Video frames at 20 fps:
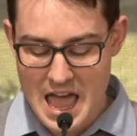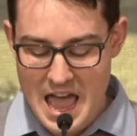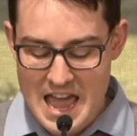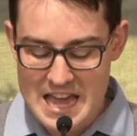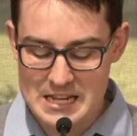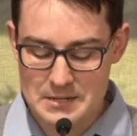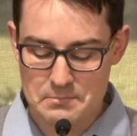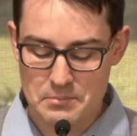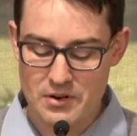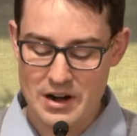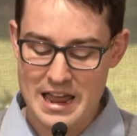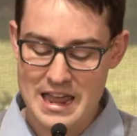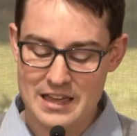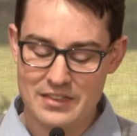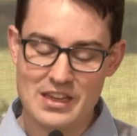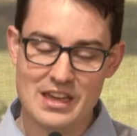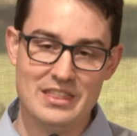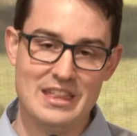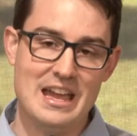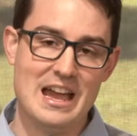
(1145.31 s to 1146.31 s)
he's praying
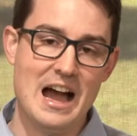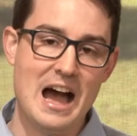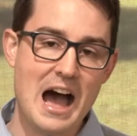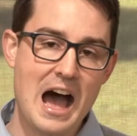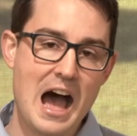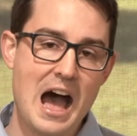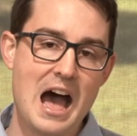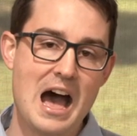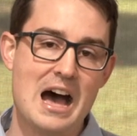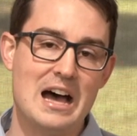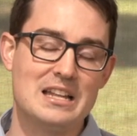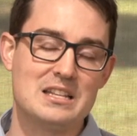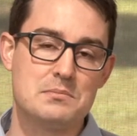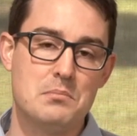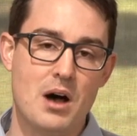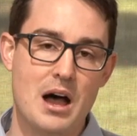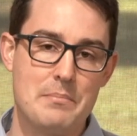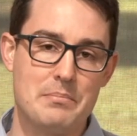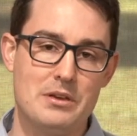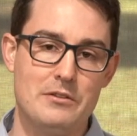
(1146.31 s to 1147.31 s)
that their hearts
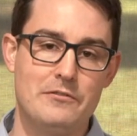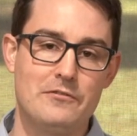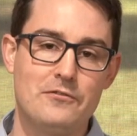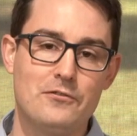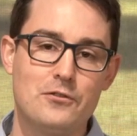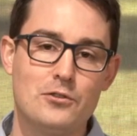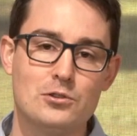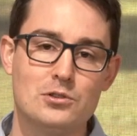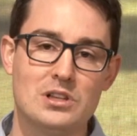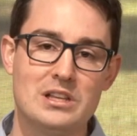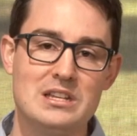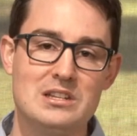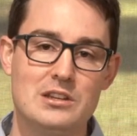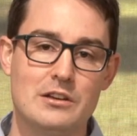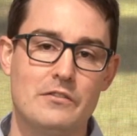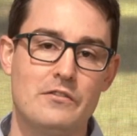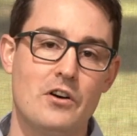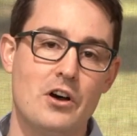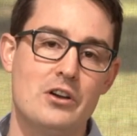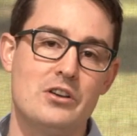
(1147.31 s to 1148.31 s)
might be fully
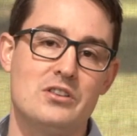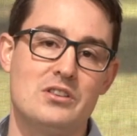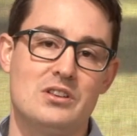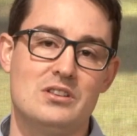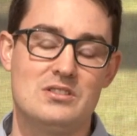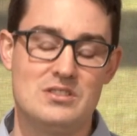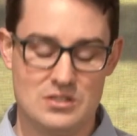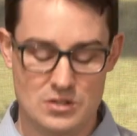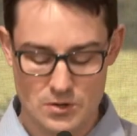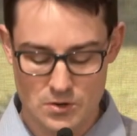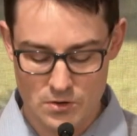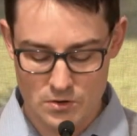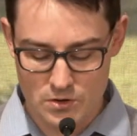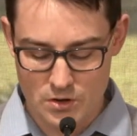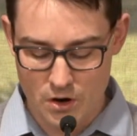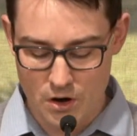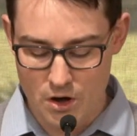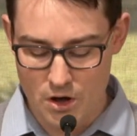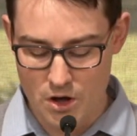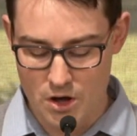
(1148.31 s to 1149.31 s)
devoted to
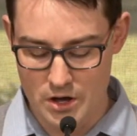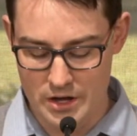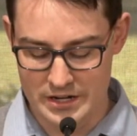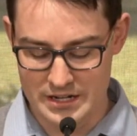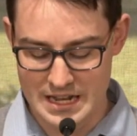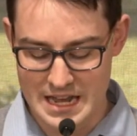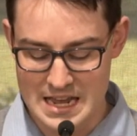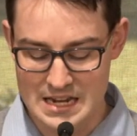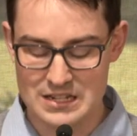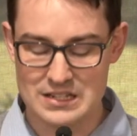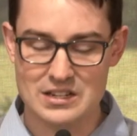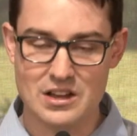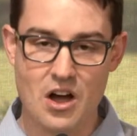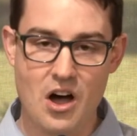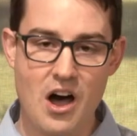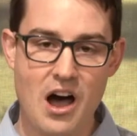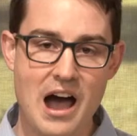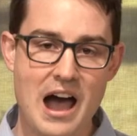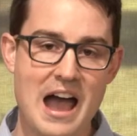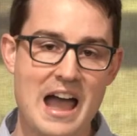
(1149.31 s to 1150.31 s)
God,
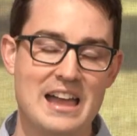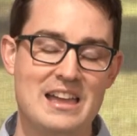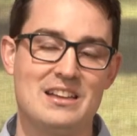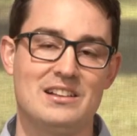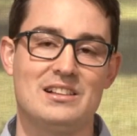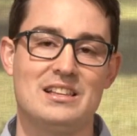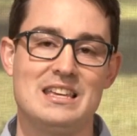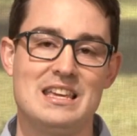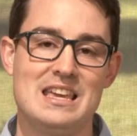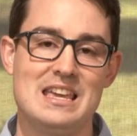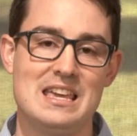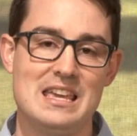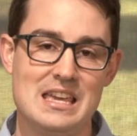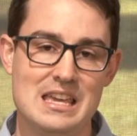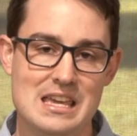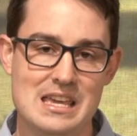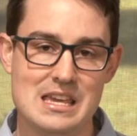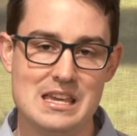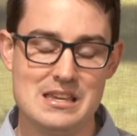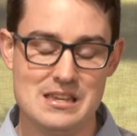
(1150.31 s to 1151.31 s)
entirely
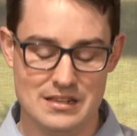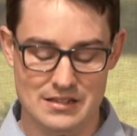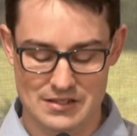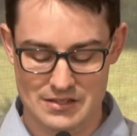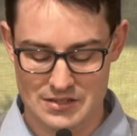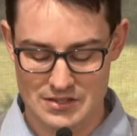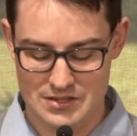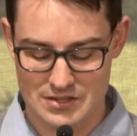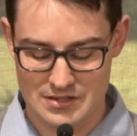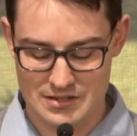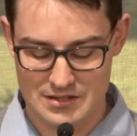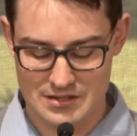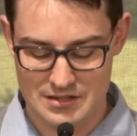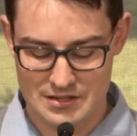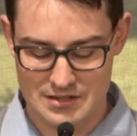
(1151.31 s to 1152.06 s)
his.